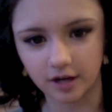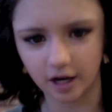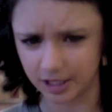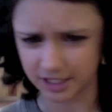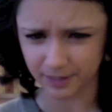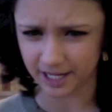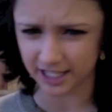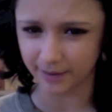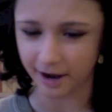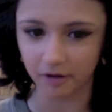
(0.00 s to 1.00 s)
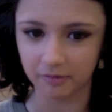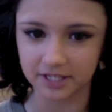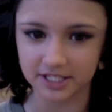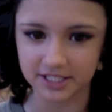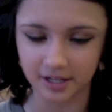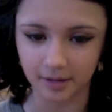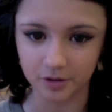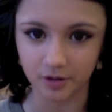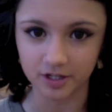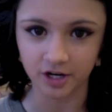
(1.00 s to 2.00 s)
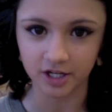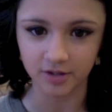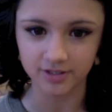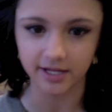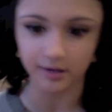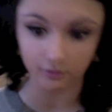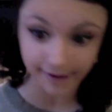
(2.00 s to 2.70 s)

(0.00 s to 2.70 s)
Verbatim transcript: are just playing in the background with this um, toy truck, so it's like.